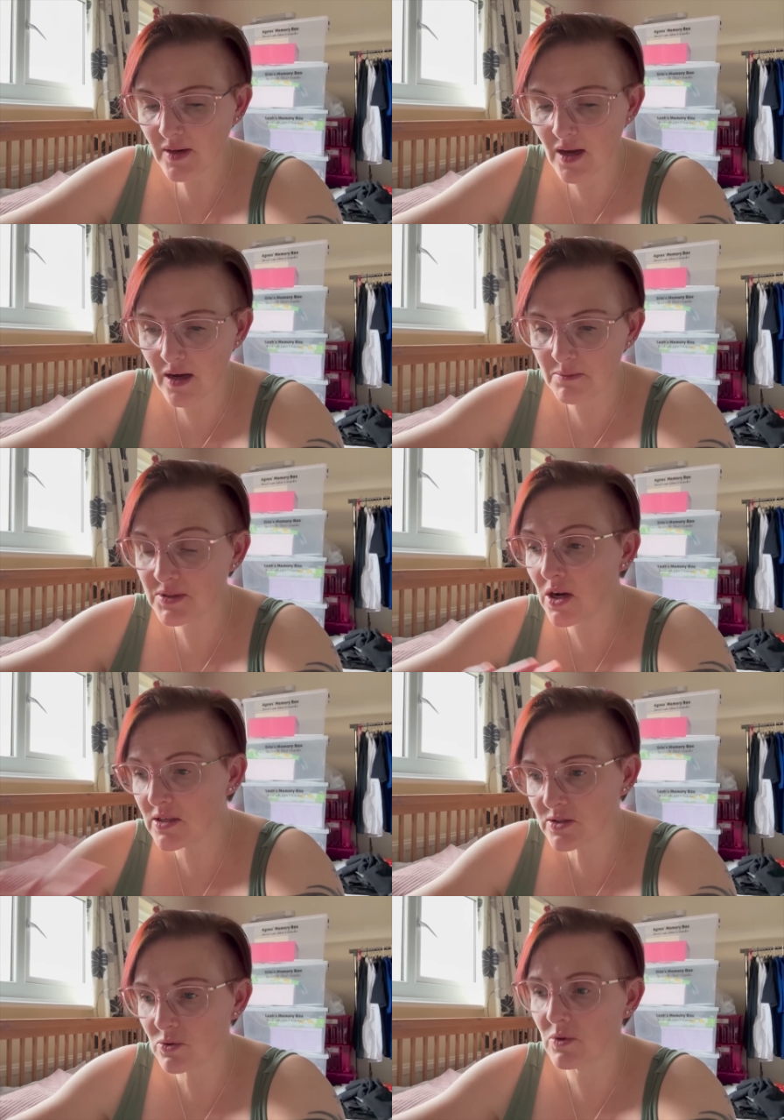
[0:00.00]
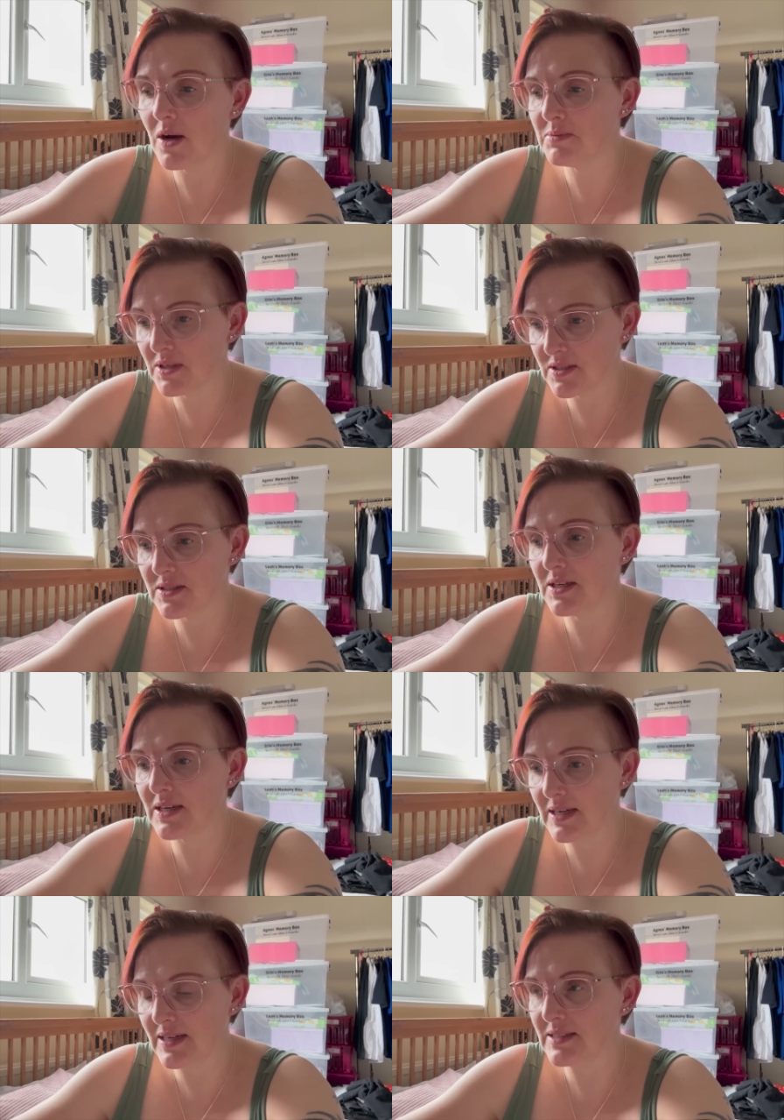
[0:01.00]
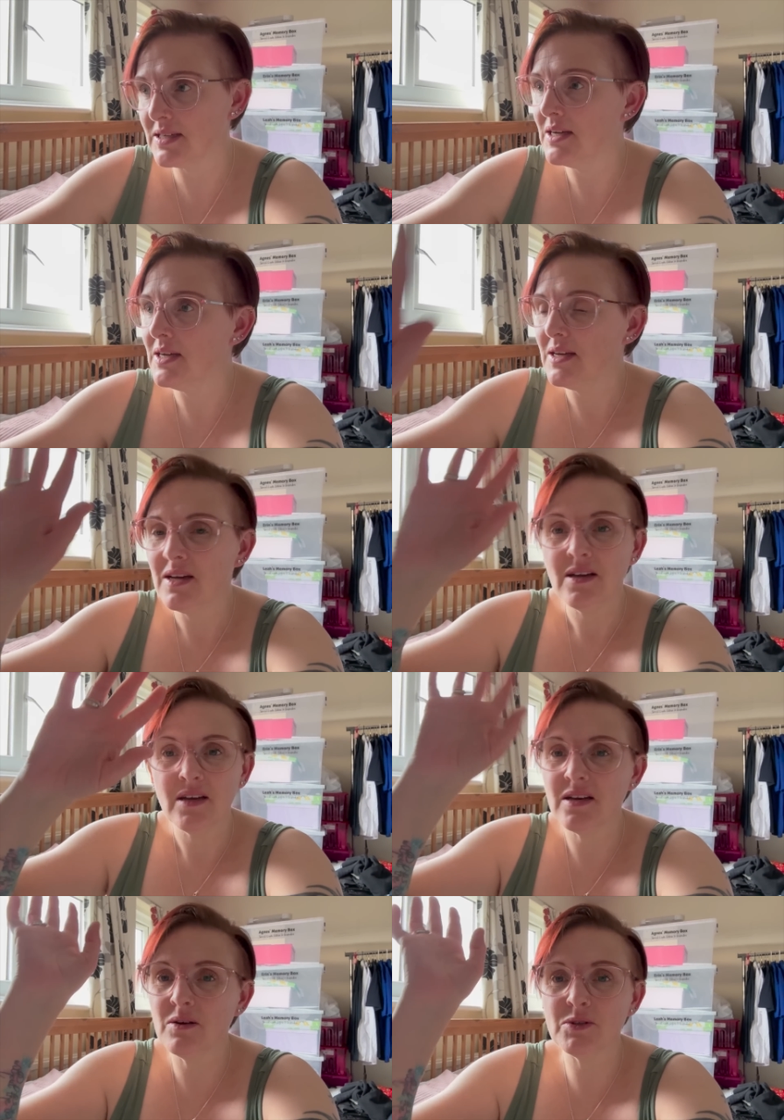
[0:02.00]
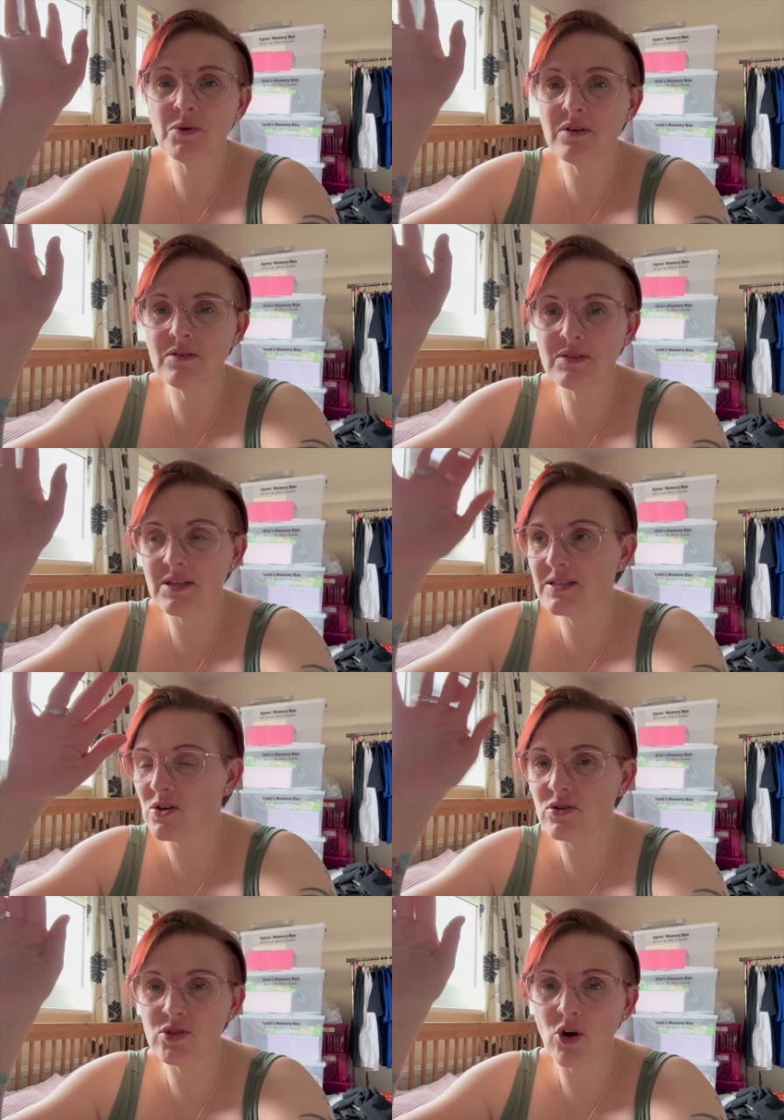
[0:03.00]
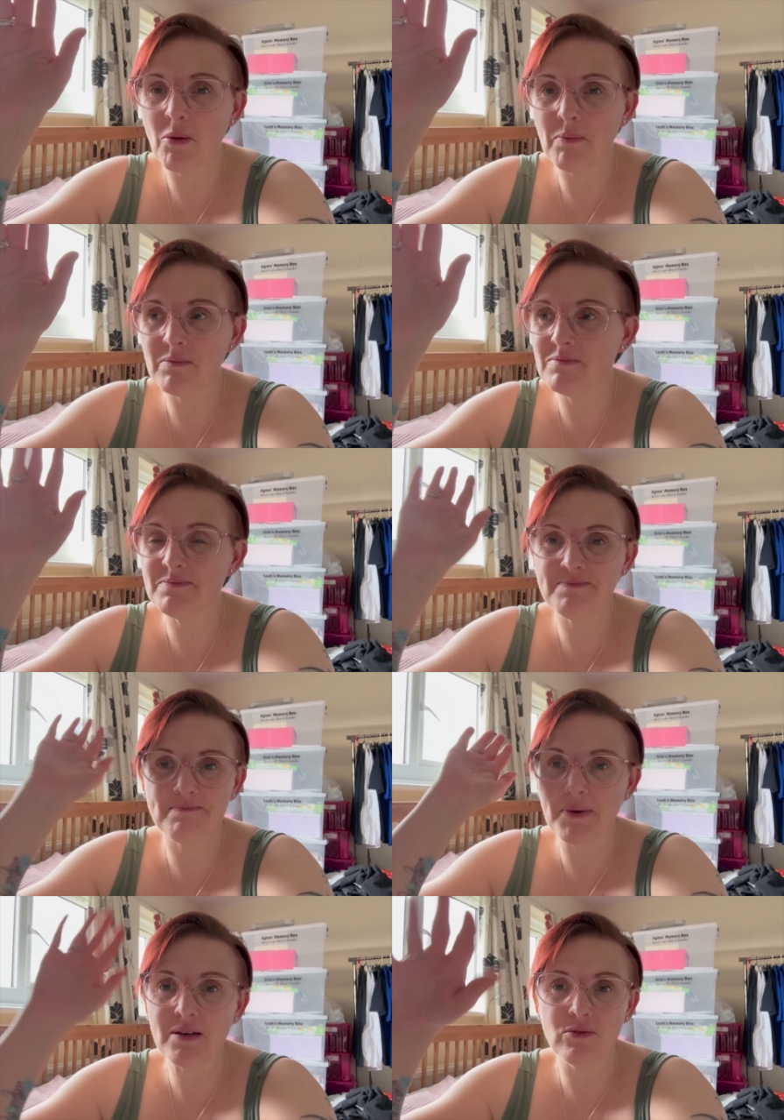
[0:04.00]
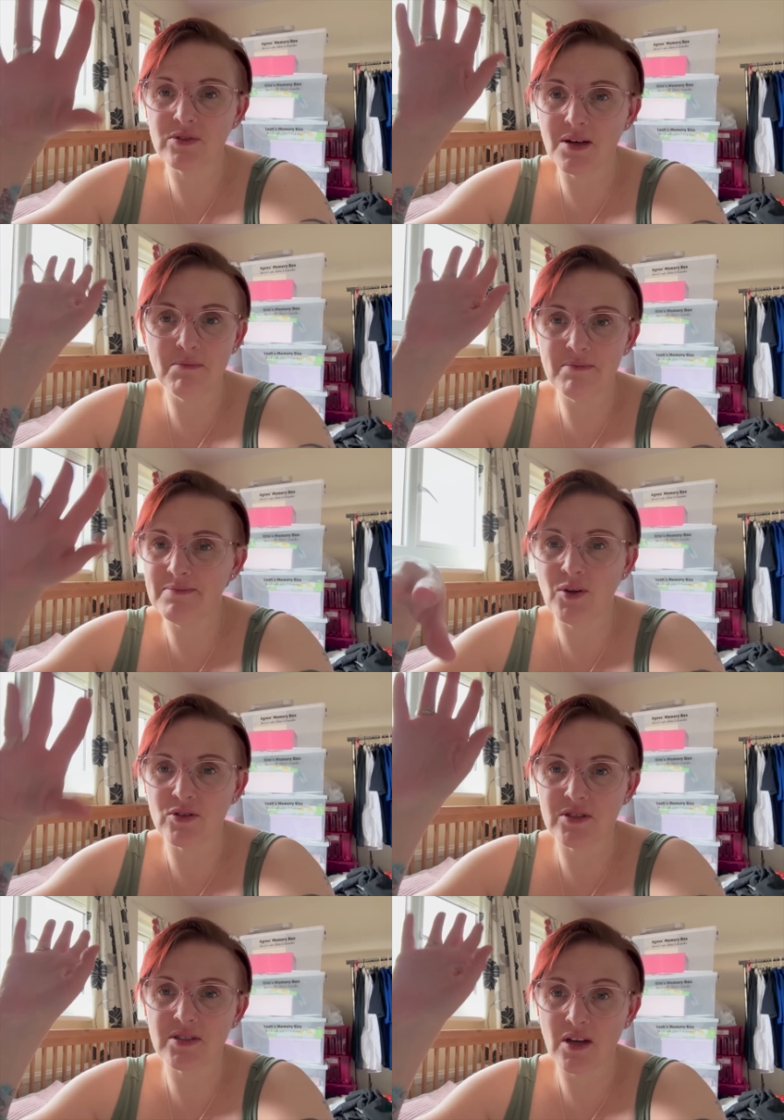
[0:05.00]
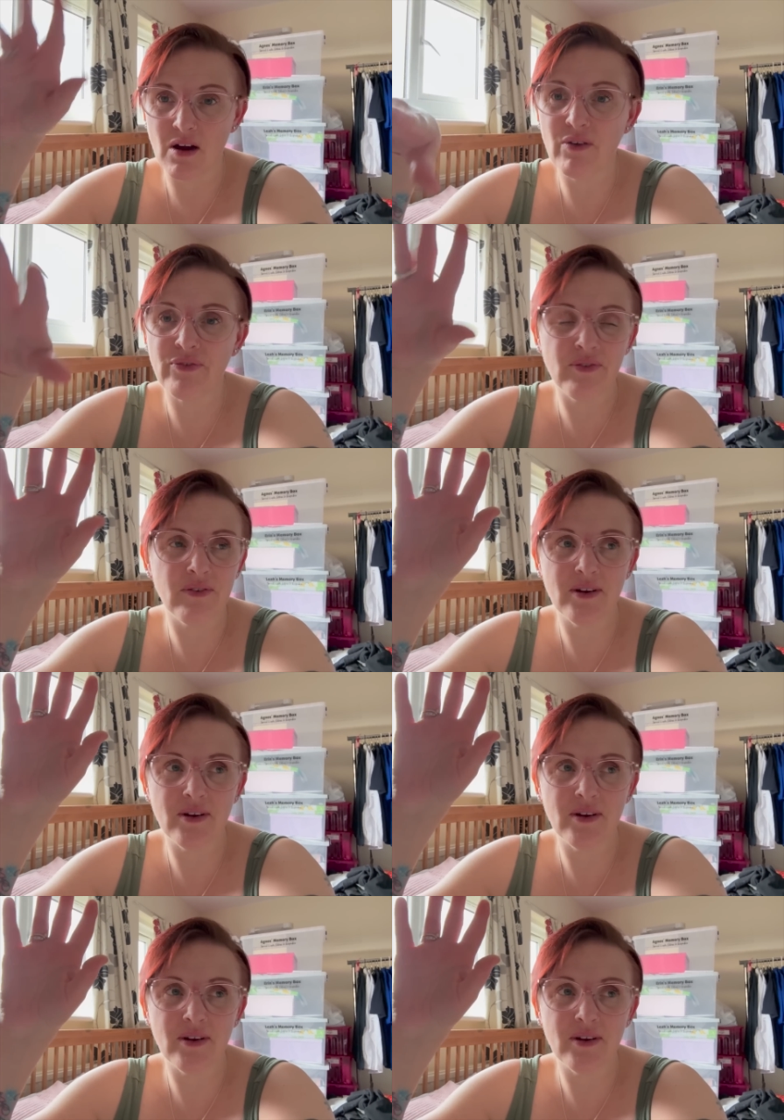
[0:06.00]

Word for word: um, tidied it all up, dusted it, cleaned. You know, it's one of those things on top, Ben will dump lots of stuff